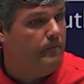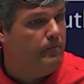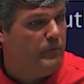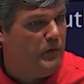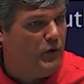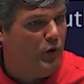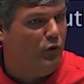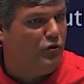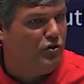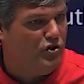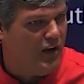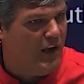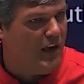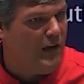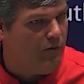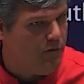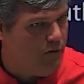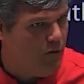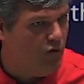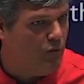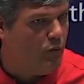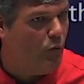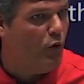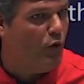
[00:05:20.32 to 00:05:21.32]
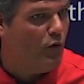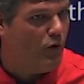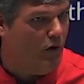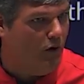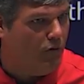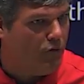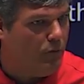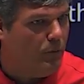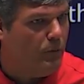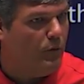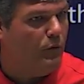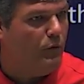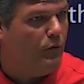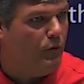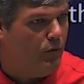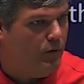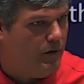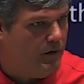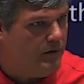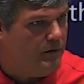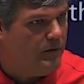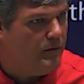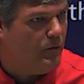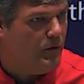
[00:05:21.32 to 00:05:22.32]
you know, Shea feels more comfortable,
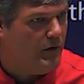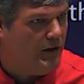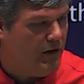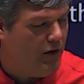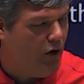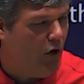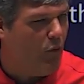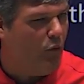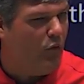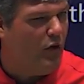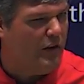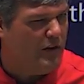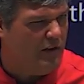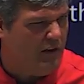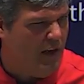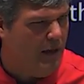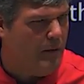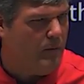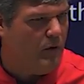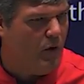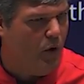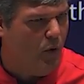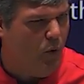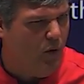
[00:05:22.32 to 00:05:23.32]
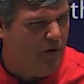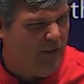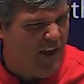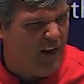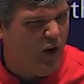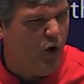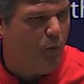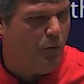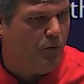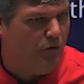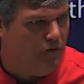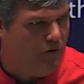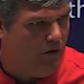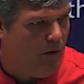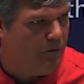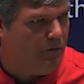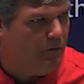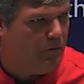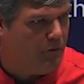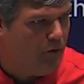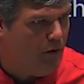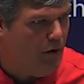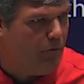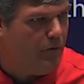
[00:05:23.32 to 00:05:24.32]
and we get our run game going. That opens up
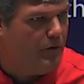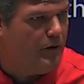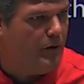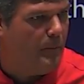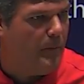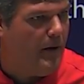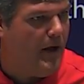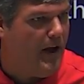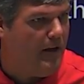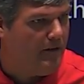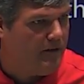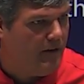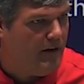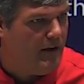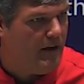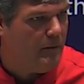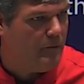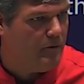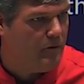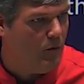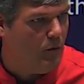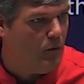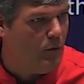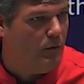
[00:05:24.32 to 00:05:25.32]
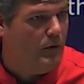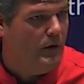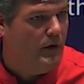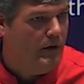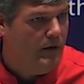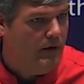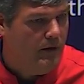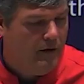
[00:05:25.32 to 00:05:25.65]
some stuff in the pass game. So.